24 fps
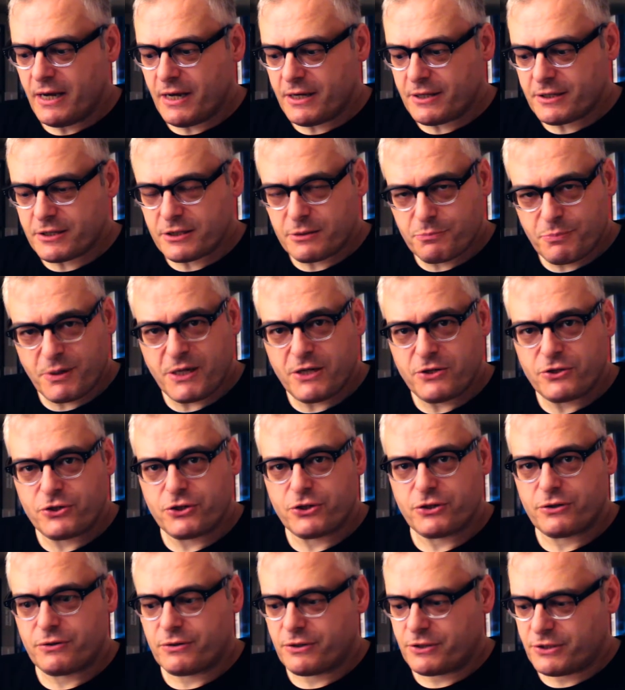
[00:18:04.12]
Inner
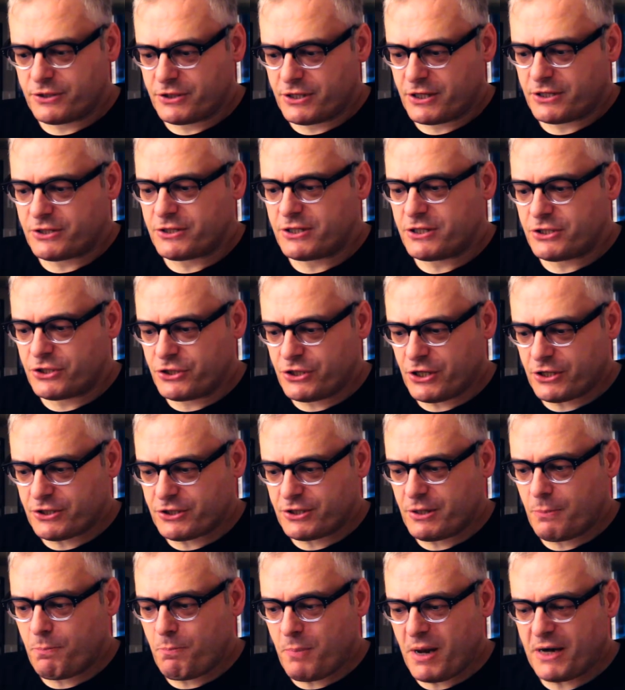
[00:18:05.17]
speech, I suggest, is
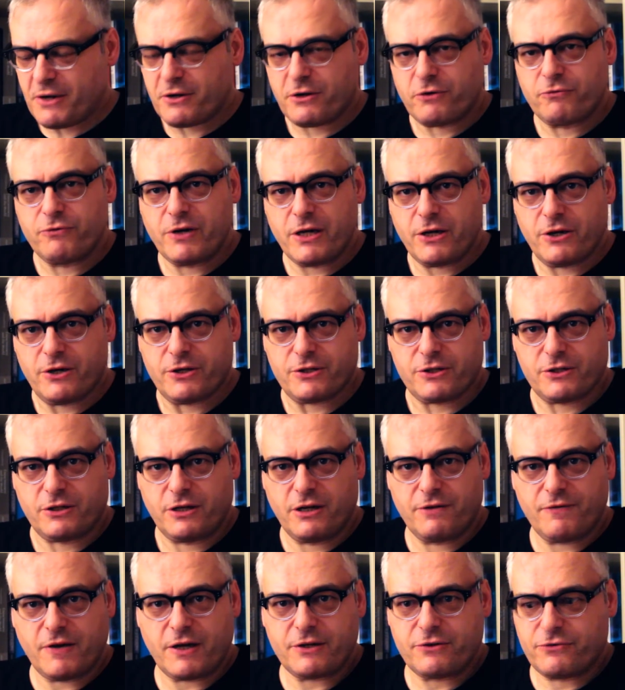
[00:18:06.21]
just the mental
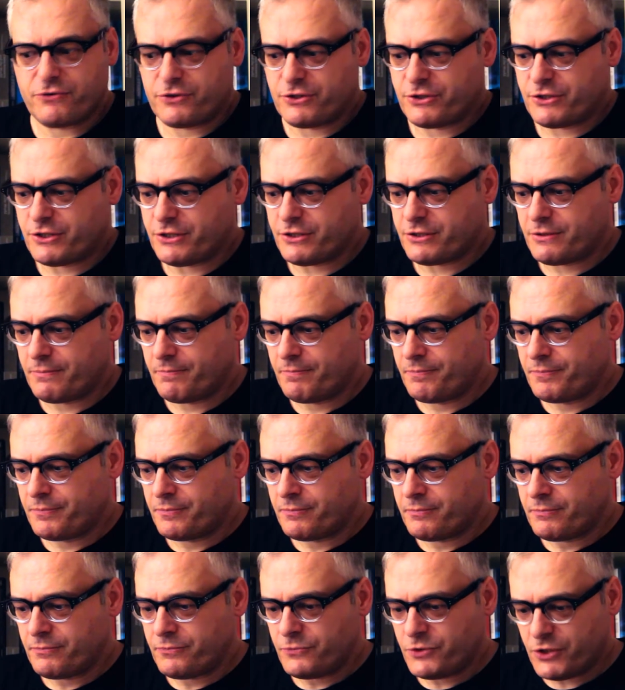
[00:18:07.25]
rehearsal of utterances,
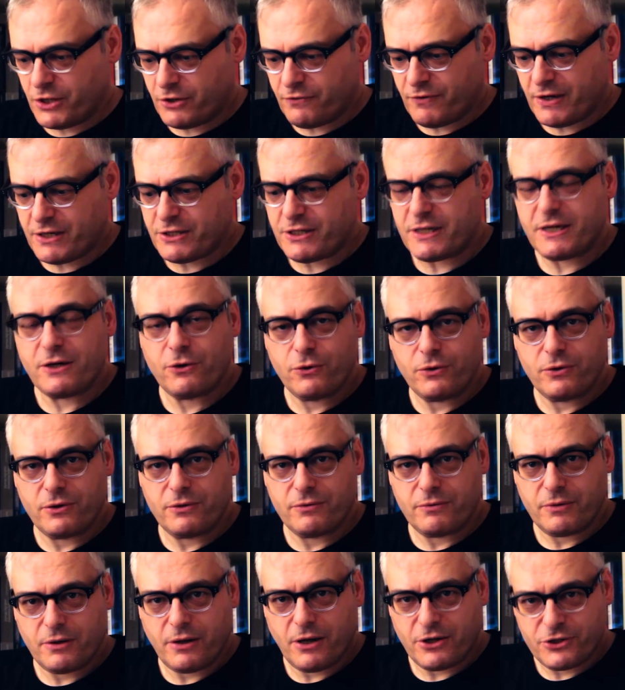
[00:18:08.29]
generating
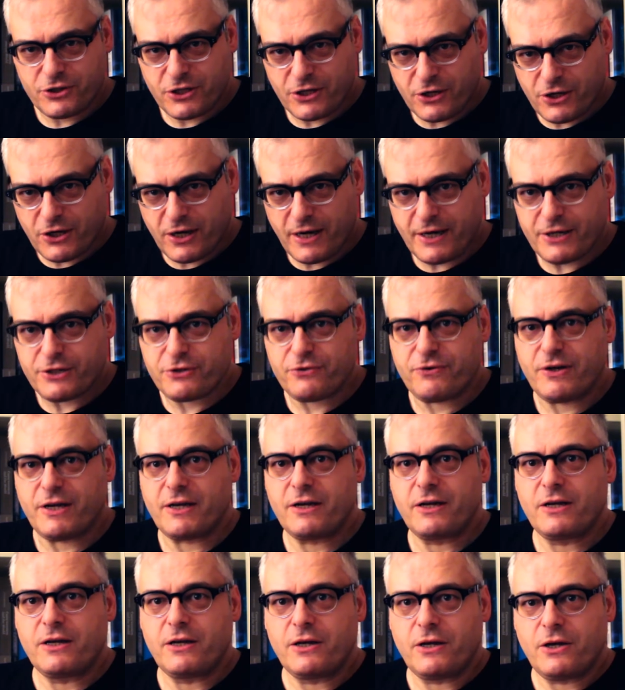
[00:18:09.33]
articulatory
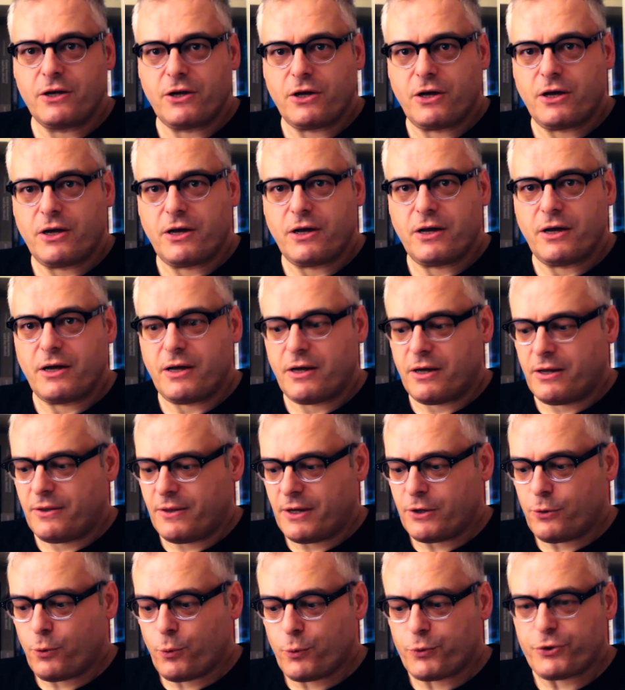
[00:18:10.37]

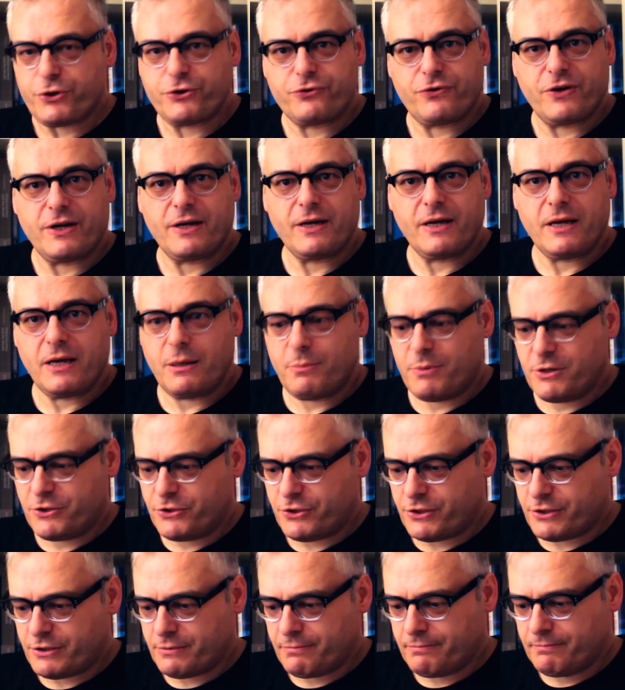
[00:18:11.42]
and then auditory
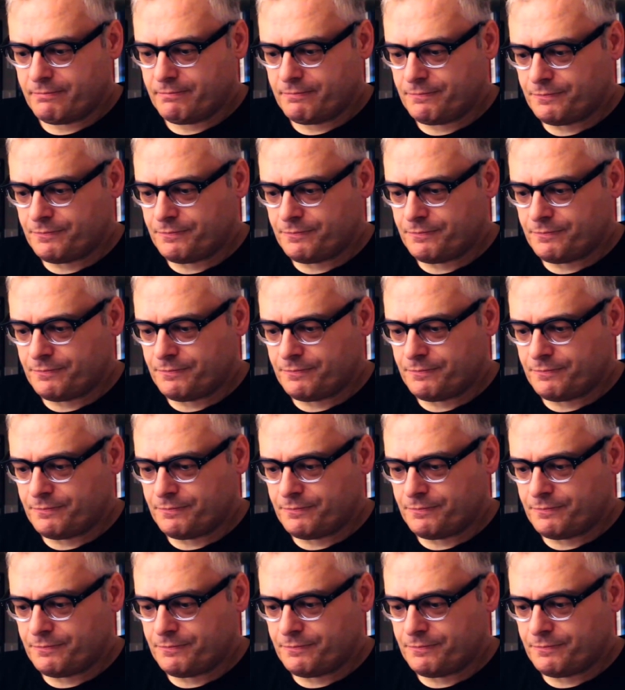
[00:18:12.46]
images.